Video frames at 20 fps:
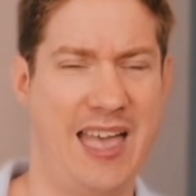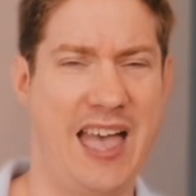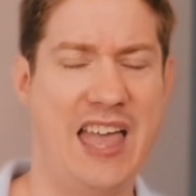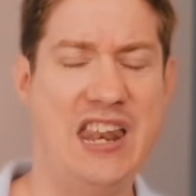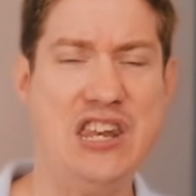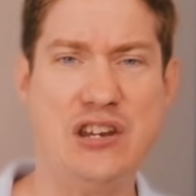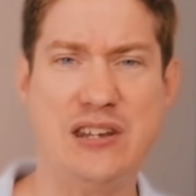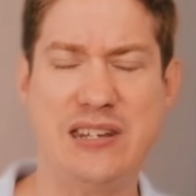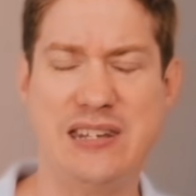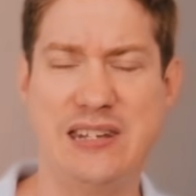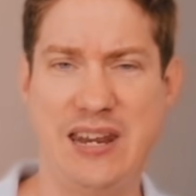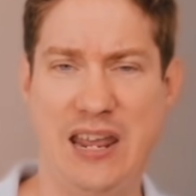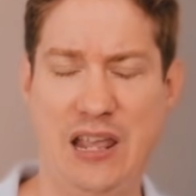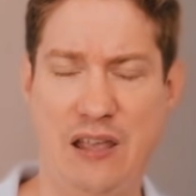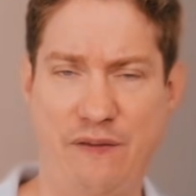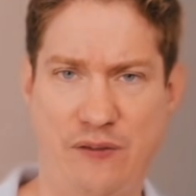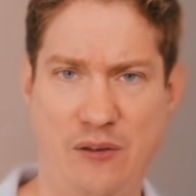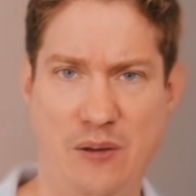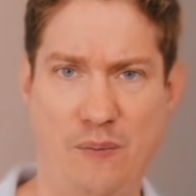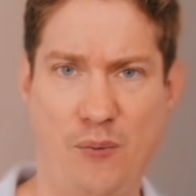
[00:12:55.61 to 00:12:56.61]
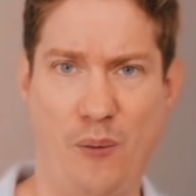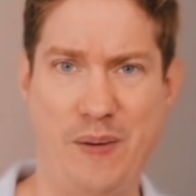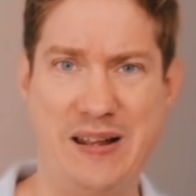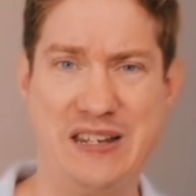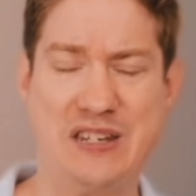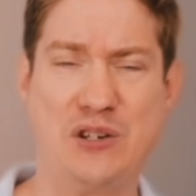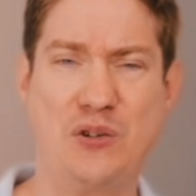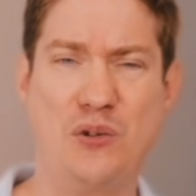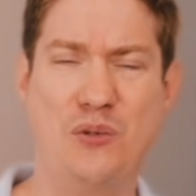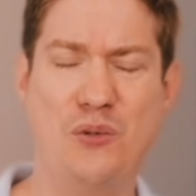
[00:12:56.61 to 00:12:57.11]
And just take a few
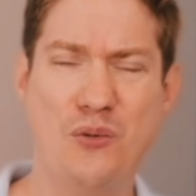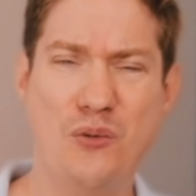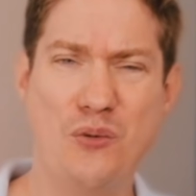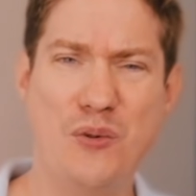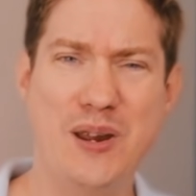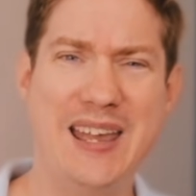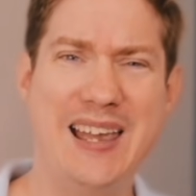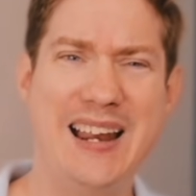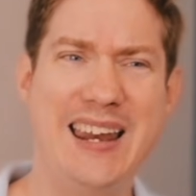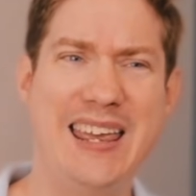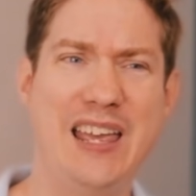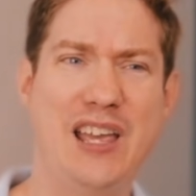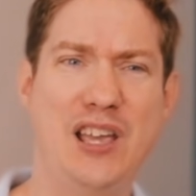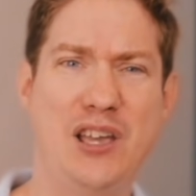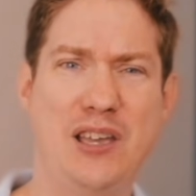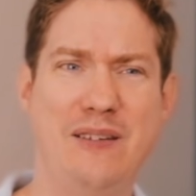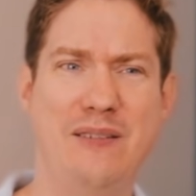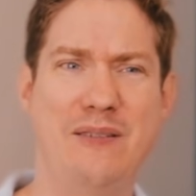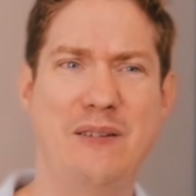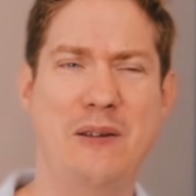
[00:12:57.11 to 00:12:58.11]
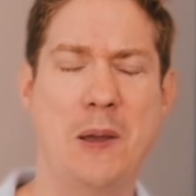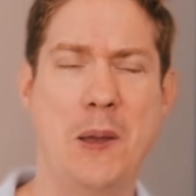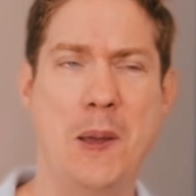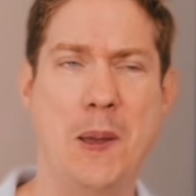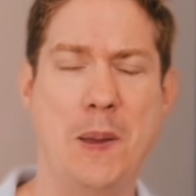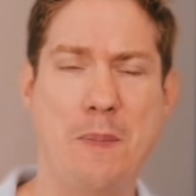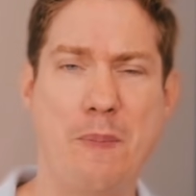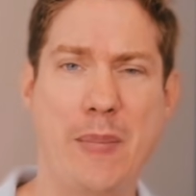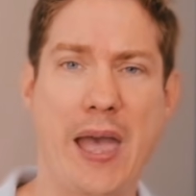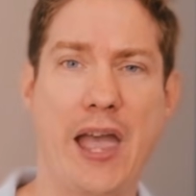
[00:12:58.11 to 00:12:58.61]
moments to really
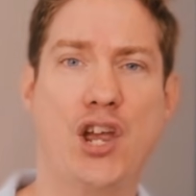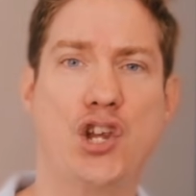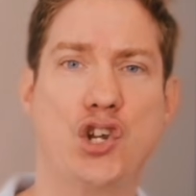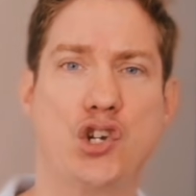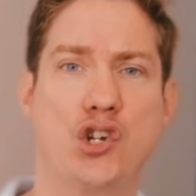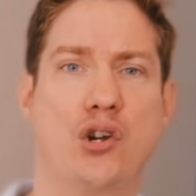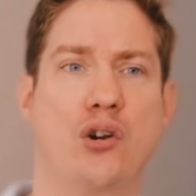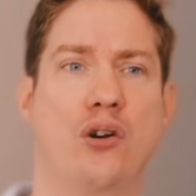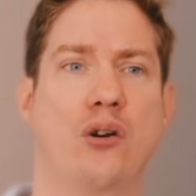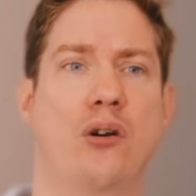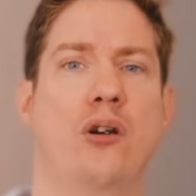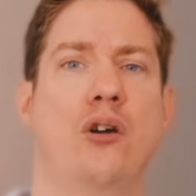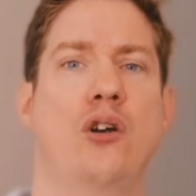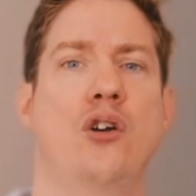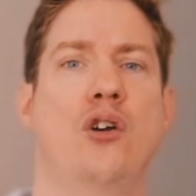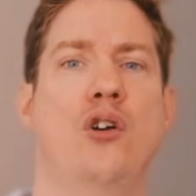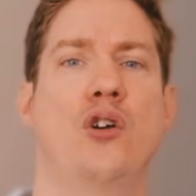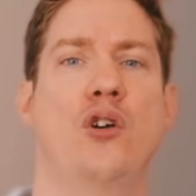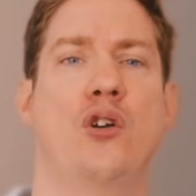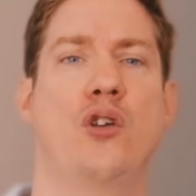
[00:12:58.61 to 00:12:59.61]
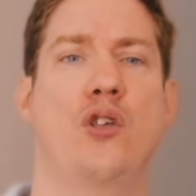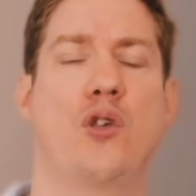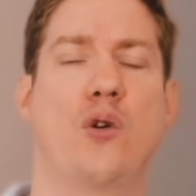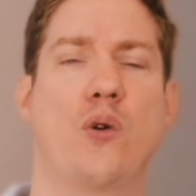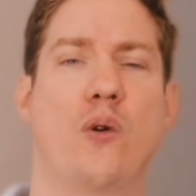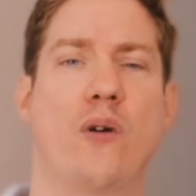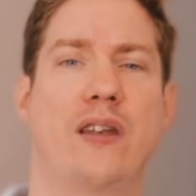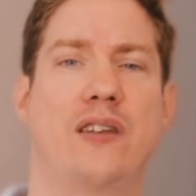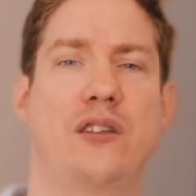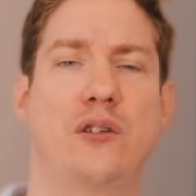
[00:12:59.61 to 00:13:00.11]
make sure
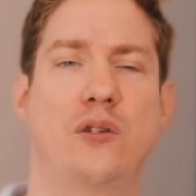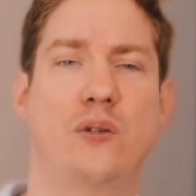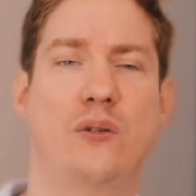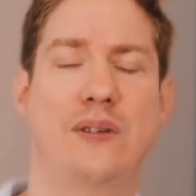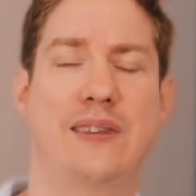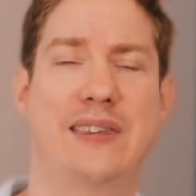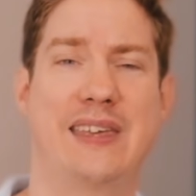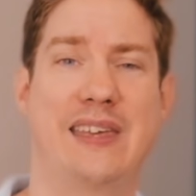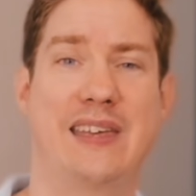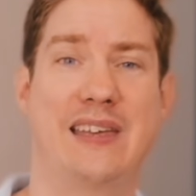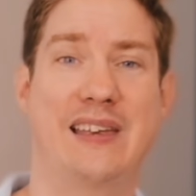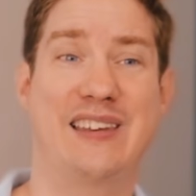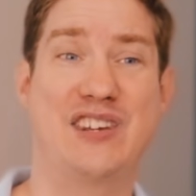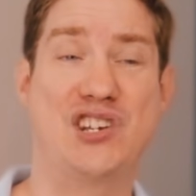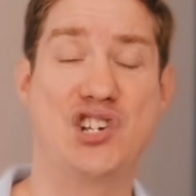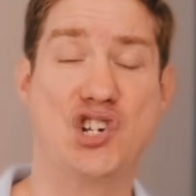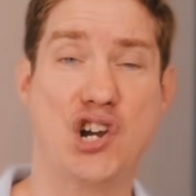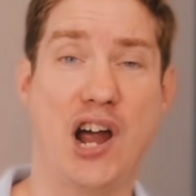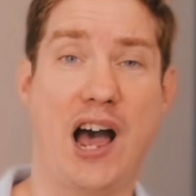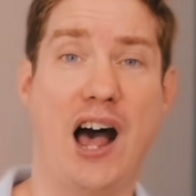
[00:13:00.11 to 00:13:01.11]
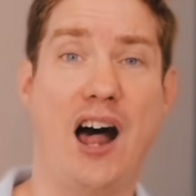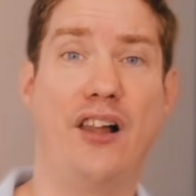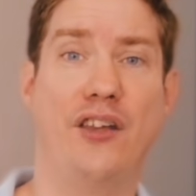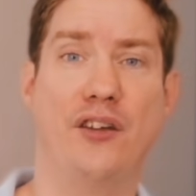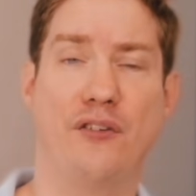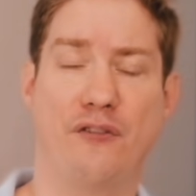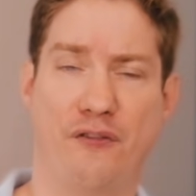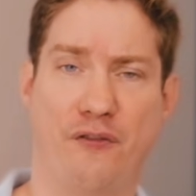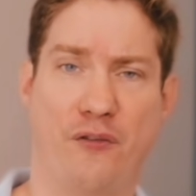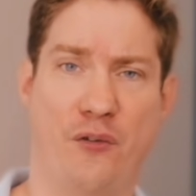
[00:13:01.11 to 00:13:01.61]
you're into the
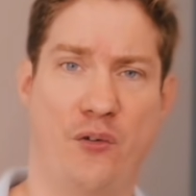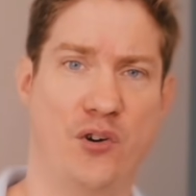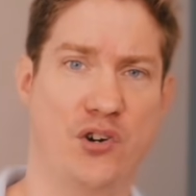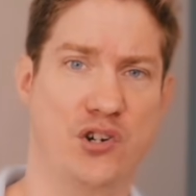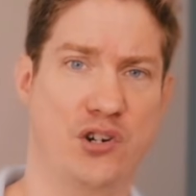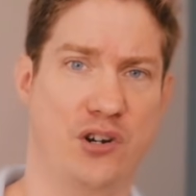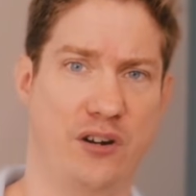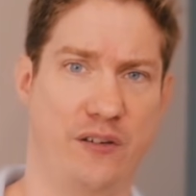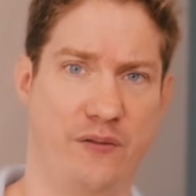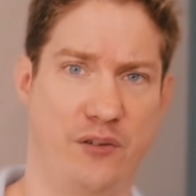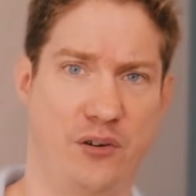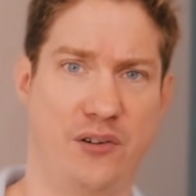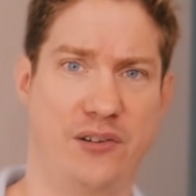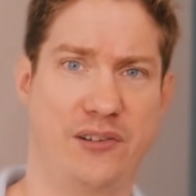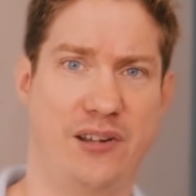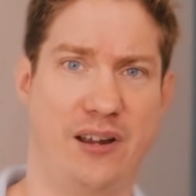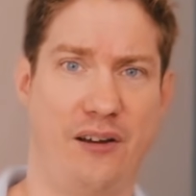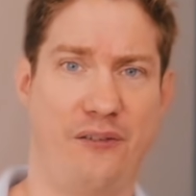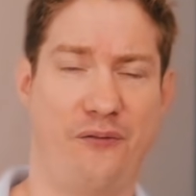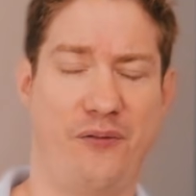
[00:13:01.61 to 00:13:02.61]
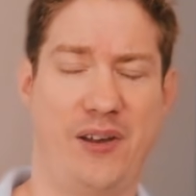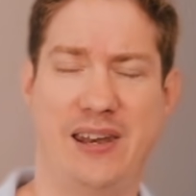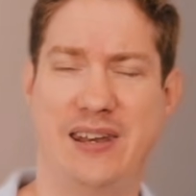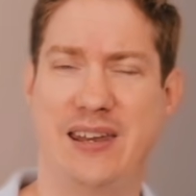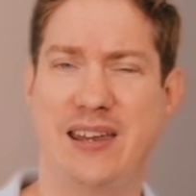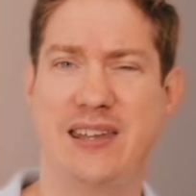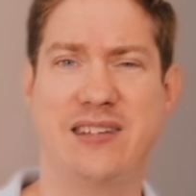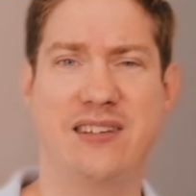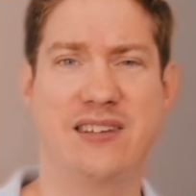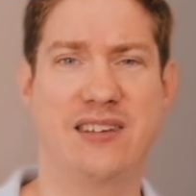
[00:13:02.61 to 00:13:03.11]
child version of yourself. And
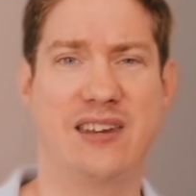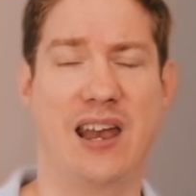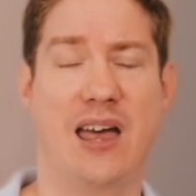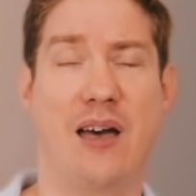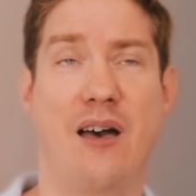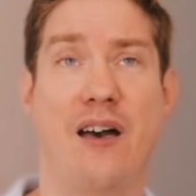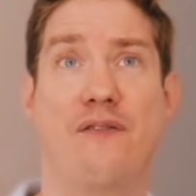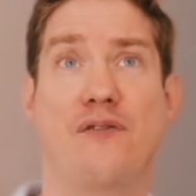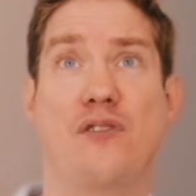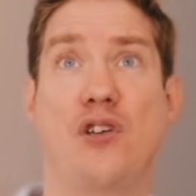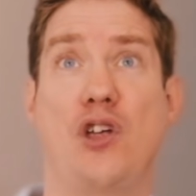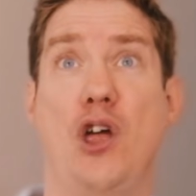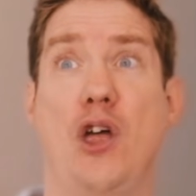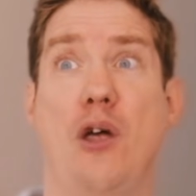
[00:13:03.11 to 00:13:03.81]
this is going to have